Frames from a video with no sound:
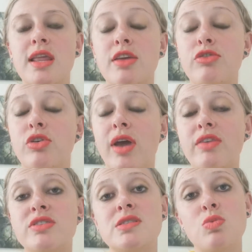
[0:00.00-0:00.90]
if you
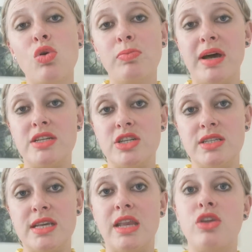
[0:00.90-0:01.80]
have a small
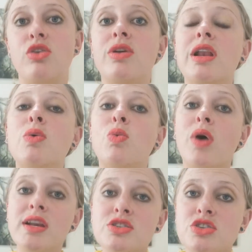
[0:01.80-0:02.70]
budget and you really
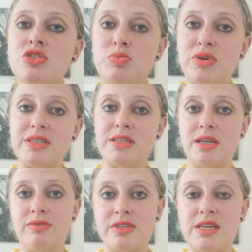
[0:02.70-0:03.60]
want to do printed
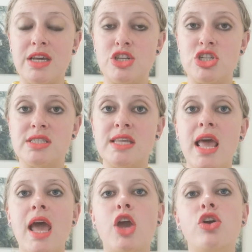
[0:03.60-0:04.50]
invitations,
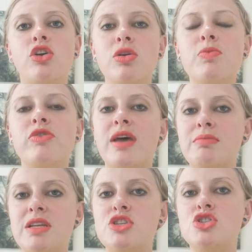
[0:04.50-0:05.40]
group
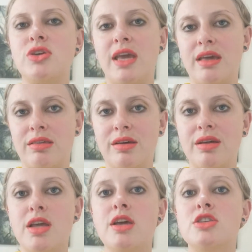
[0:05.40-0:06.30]
families together.
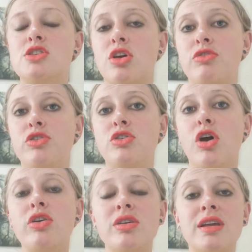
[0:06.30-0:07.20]
So if you
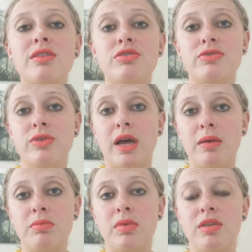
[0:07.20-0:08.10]
know you're going
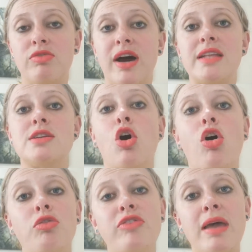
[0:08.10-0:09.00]
to invite a
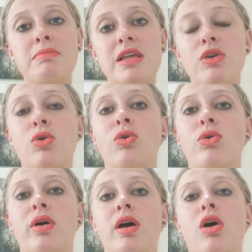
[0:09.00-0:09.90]
whole family
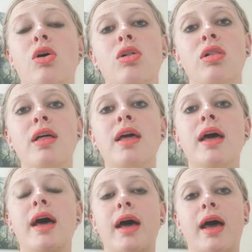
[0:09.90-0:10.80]
or a whole
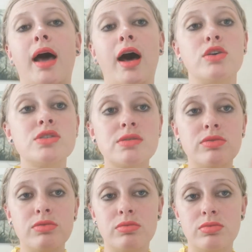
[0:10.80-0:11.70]
house